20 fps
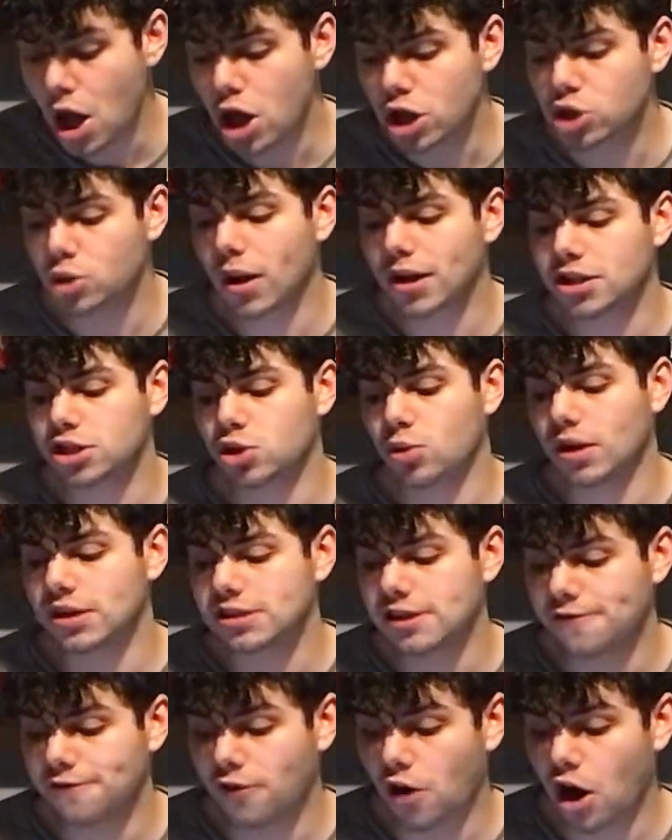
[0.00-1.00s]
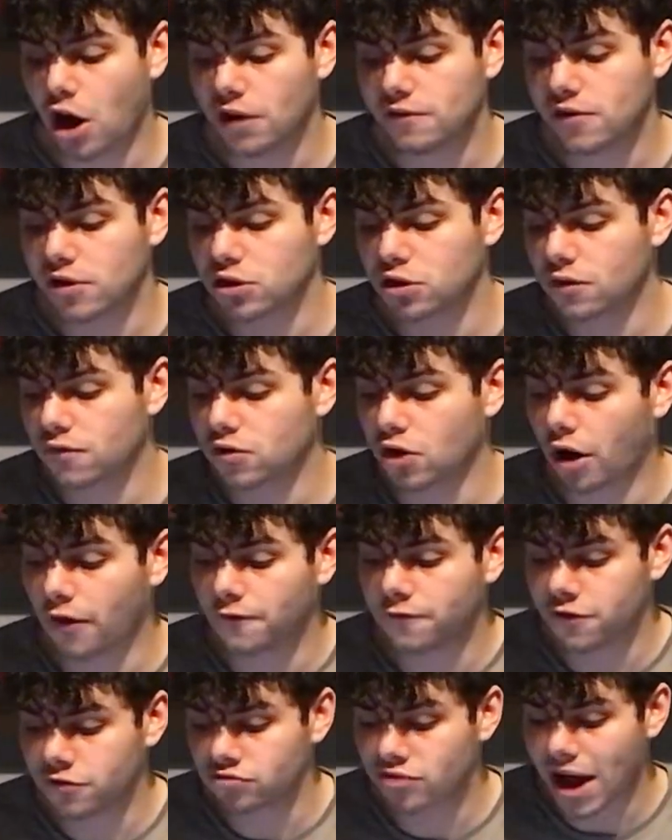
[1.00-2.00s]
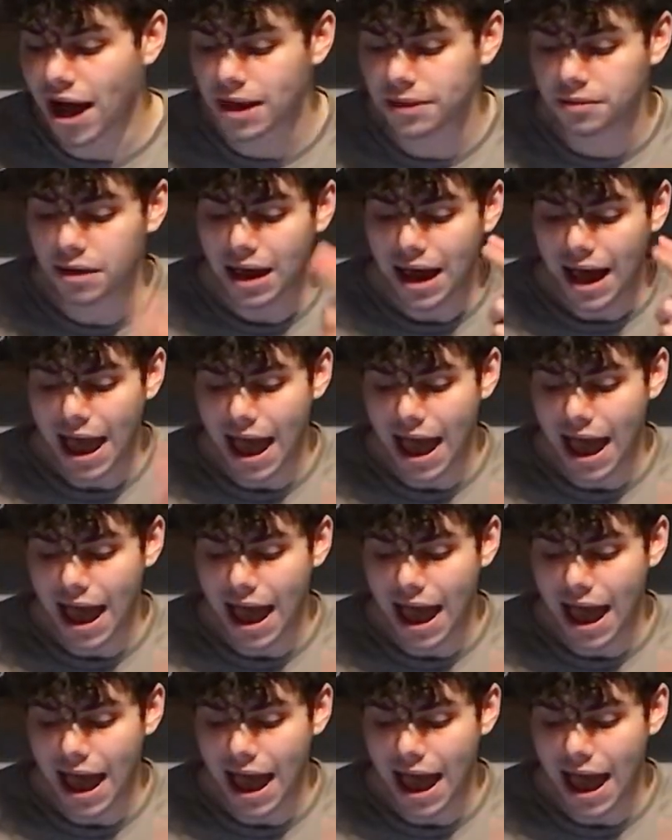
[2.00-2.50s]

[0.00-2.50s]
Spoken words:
2025, you've got Varane,